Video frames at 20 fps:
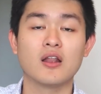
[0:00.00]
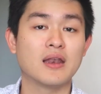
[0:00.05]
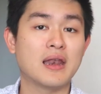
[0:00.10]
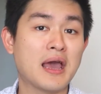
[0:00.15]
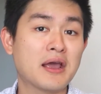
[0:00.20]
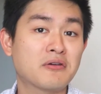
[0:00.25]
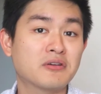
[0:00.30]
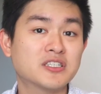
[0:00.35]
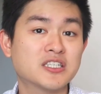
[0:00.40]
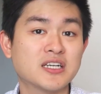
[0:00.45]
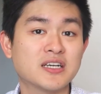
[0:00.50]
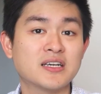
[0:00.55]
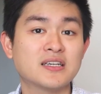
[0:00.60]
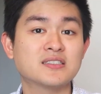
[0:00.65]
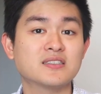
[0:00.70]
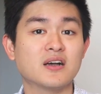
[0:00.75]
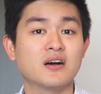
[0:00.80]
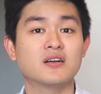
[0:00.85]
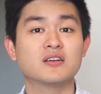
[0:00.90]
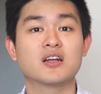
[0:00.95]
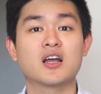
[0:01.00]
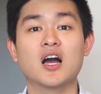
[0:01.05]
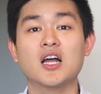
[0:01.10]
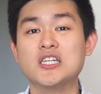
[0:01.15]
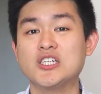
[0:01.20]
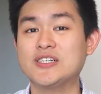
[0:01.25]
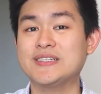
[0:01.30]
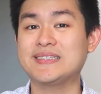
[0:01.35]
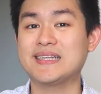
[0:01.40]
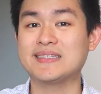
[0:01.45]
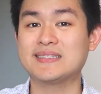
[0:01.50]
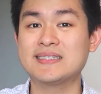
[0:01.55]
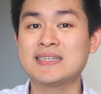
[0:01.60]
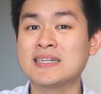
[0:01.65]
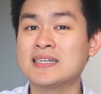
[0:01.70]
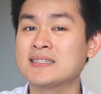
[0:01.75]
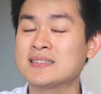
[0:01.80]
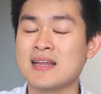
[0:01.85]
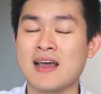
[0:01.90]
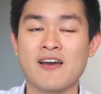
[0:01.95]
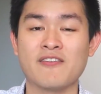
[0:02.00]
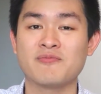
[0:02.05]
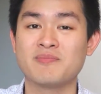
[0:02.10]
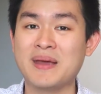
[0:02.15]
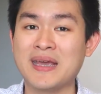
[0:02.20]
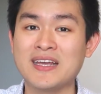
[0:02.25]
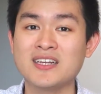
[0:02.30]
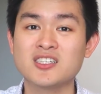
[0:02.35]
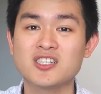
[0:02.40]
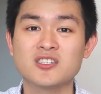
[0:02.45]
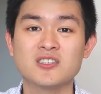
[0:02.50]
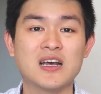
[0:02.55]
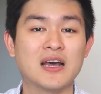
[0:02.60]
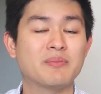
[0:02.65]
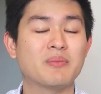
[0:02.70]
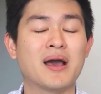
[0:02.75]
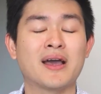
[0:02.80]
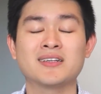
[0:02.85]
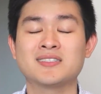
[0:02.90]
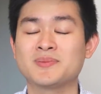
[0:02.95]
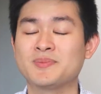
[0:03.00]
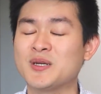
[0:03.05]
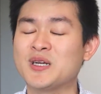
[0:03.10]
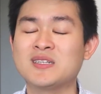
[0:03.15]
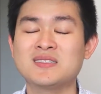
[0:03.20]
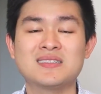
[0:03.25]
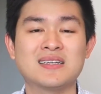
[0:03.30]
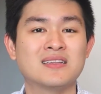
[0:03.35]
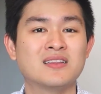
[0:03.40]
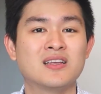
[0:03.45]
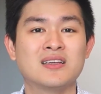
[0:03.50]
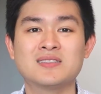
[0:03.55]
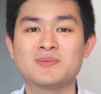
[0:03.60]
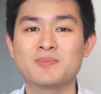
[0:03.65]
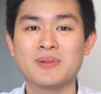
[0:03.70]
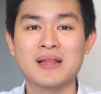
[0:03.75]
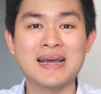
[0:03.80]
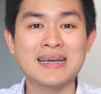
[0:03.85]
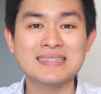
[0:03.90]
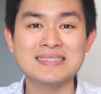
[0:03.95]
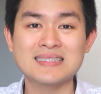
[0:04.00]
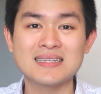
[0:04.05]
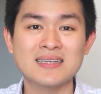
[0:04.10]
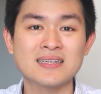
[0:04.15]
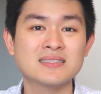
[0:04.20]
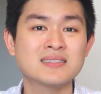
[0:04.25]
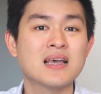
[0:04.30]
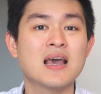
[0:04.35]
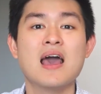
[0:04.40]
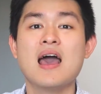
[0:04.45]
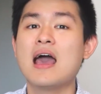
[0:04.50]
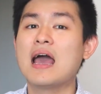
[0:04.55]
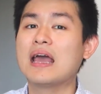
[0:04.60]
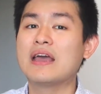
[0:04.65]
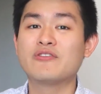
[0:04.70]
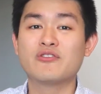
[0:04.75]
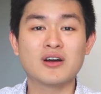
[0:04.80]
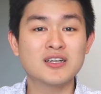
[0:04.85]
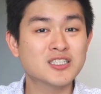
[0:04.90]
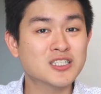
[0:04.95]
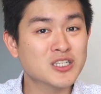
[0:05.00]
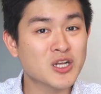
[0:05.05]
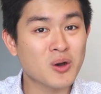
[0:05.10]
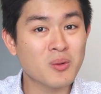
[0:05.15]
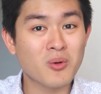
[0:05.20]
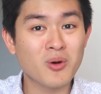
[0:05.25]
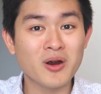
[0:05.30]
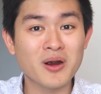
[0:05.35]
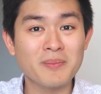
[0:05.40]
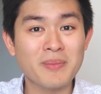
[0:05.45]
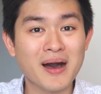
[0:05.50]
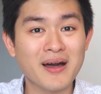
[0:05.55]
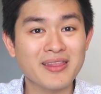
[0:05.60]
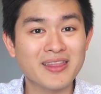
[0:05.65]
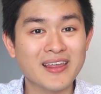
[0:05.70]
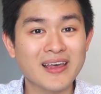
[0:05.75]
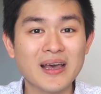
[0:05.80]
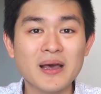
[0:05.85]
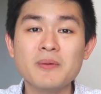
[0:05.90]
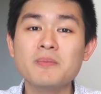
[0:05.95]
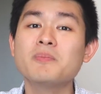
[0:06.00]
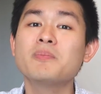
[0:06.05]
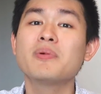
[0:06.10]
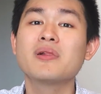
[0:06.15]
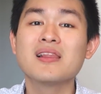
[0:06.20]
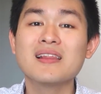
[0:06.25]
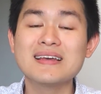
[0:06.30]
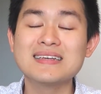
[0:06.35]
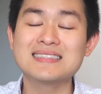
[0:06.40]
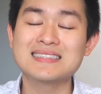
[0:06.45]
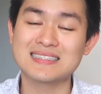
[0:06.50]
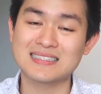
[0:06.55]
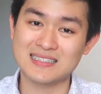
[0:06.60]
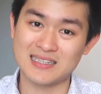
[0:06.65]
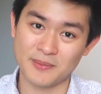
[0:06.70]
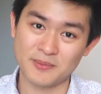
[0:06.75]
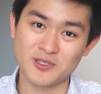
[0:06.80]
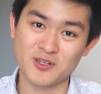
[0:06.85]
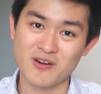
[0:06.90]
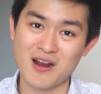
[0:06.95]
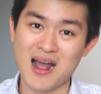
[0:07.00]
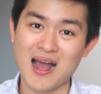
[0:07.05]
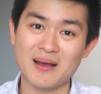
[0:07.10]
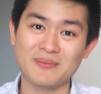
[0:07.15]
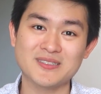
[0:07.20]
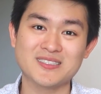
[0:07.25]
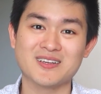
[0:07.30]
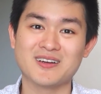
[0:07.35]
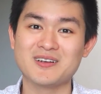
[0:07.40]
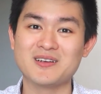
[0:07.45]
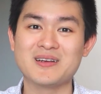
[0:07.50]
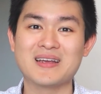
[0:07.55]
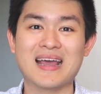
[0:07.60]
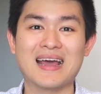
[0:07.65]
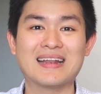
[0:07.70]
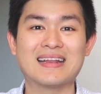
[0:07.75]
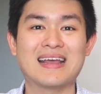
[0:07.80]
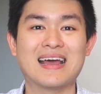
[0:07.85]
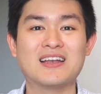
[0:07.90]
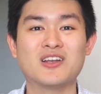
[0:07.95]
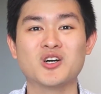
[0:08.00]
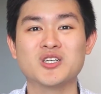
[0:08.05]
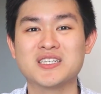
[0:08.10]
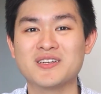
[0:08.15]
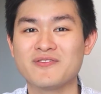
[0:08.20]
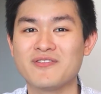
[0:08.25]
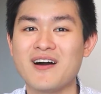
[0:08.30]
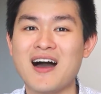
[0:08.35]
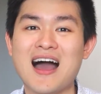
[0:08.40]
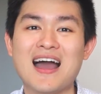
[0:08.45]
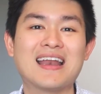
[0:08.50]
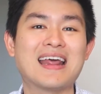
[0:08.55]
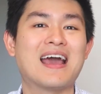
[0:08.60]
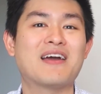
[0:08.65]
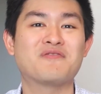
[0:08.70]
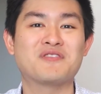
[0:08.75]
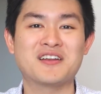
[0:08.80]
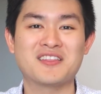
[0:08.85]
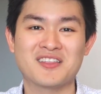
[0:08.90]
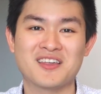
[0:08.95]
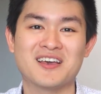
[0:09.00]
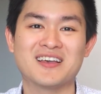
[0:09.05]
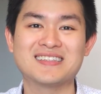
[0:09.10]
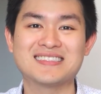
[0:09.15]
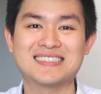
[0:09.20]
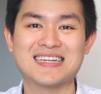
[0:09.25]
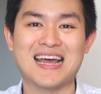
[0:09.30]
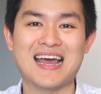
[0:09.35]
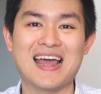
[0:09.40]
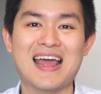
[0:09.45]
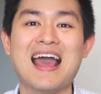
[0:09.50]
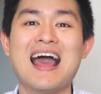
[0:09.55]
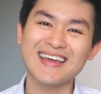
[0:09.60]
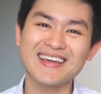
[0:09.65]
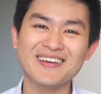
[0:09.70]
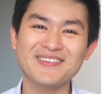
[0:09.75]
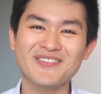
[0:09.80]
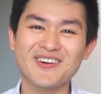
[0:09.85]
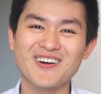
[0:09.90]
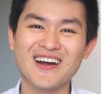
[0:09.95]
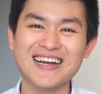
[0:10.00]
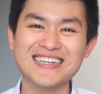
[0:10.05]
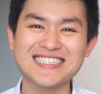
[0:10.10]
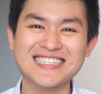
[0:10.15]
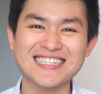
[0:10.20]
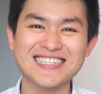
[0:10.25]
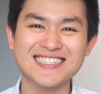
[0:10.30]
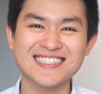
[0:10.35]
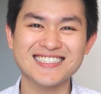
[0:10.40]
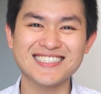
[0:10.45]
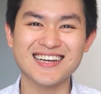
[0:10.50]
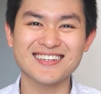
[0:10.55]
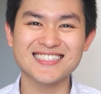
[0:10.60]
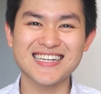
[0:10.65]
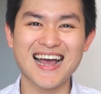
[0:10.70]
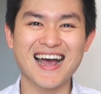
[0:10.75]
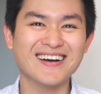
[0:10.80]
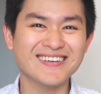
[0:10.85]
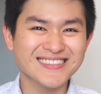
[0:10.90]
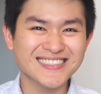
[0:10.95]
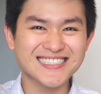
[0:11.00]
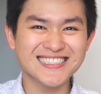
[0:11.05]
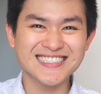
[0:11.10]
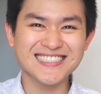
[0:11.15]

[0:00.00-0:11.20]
on languages, on countries and cities that I've been to and my experience in these places. If you want to know more about them, please subscribe so you can get notified every Thursday. Thank you for watching. Ciao, ciao.